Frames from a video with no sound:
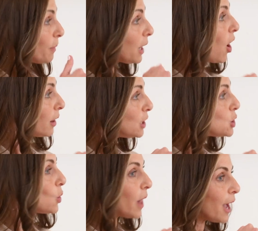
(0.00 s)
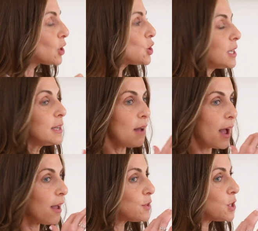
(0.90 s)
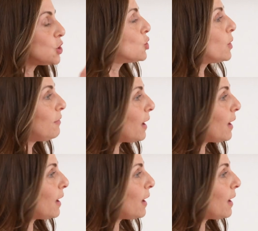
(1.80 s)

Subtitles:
My godly soul actually, I have such a great